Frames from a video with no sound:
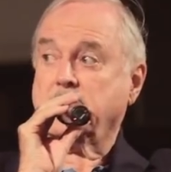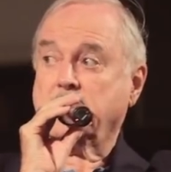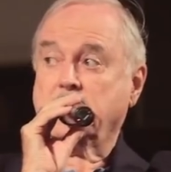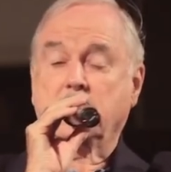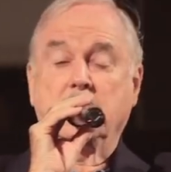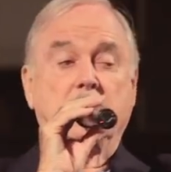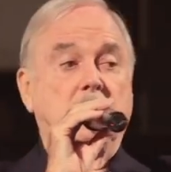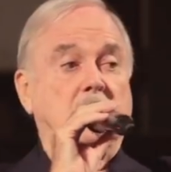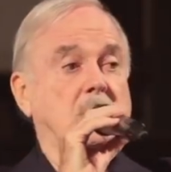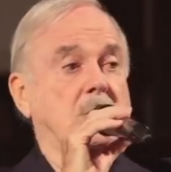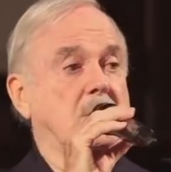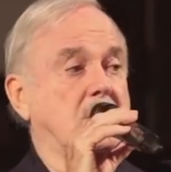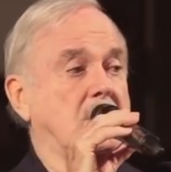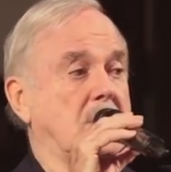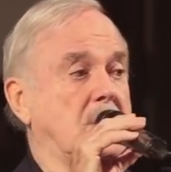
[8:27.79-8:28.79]

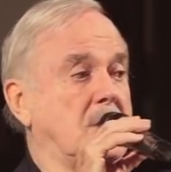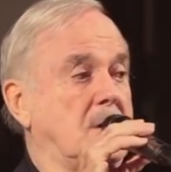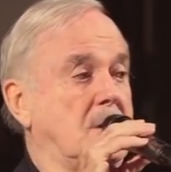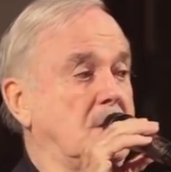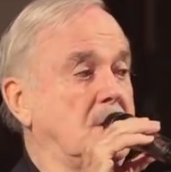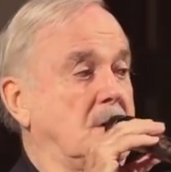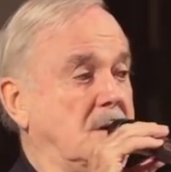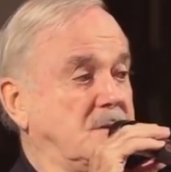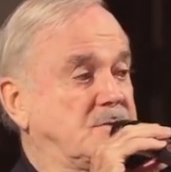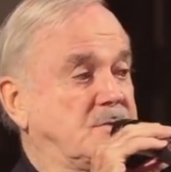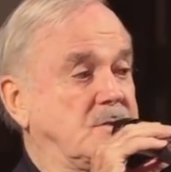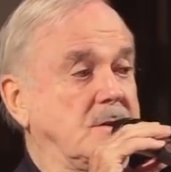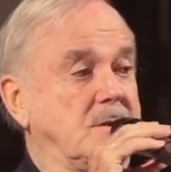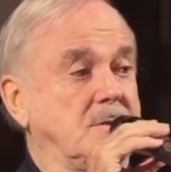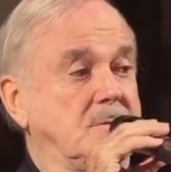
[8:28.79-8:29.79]
And
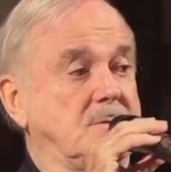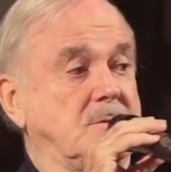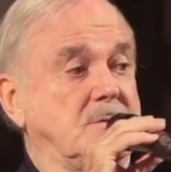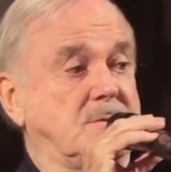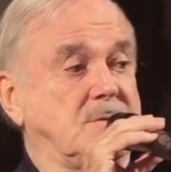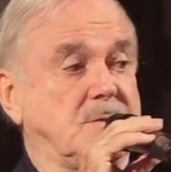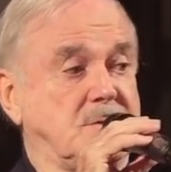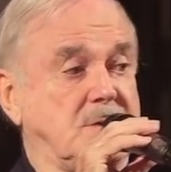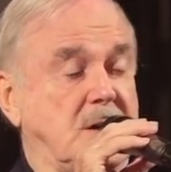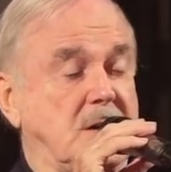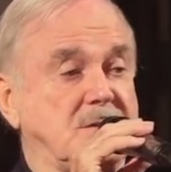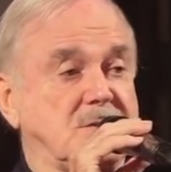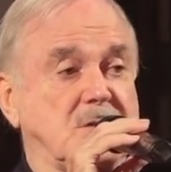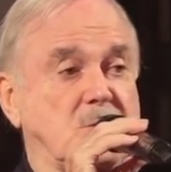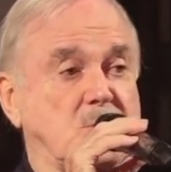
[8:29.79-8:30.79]
literally, you do 2
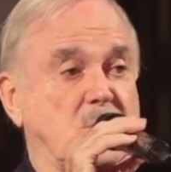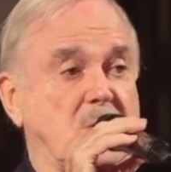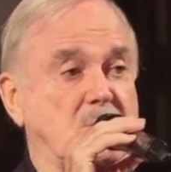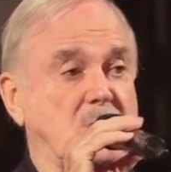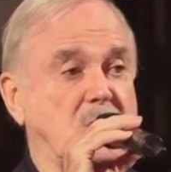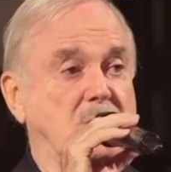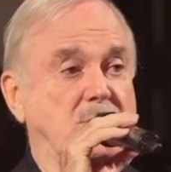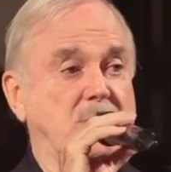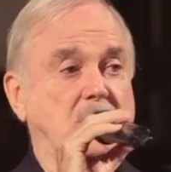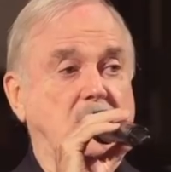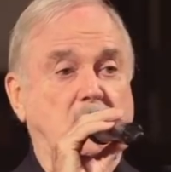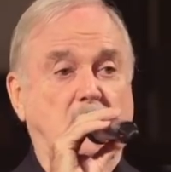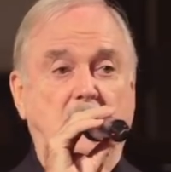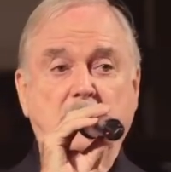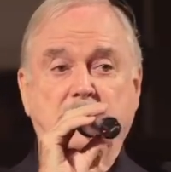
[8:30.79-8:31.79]
days on one movie,
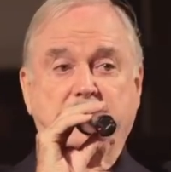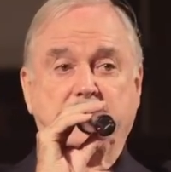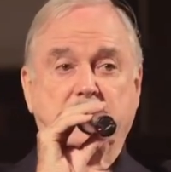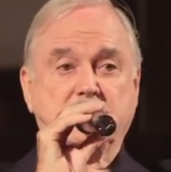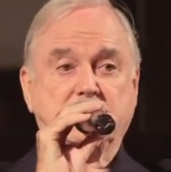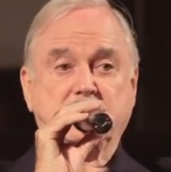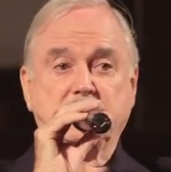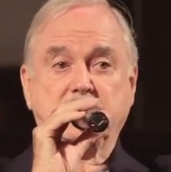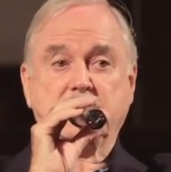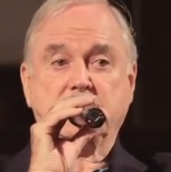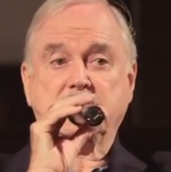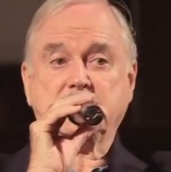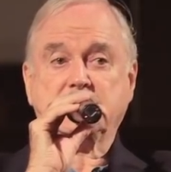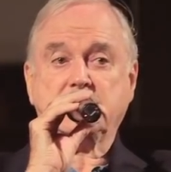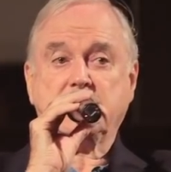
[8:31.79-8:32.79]
you wait for 2
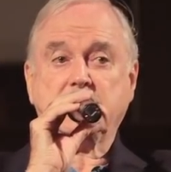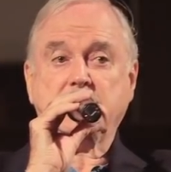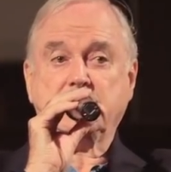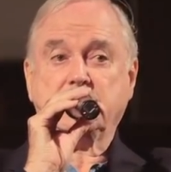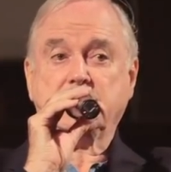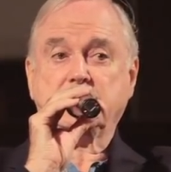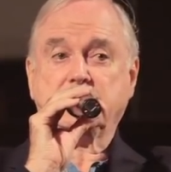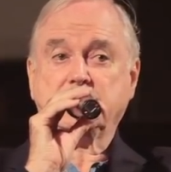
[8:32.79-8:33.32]
years, and then you do